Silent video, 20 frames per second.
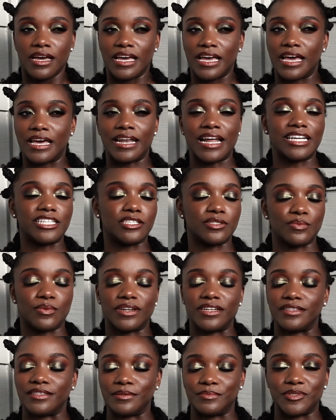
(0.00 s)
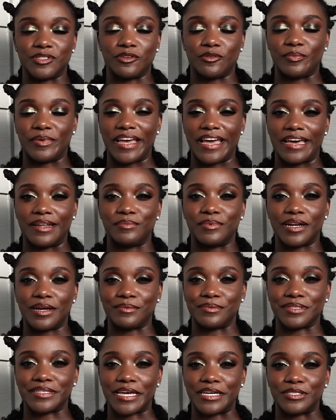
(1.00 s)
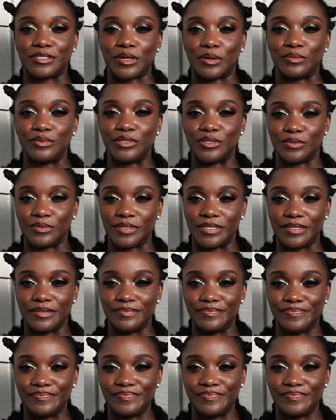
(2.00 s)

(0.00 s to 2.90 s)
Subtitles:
And I just wanted them so bad, but I was like, don't do it.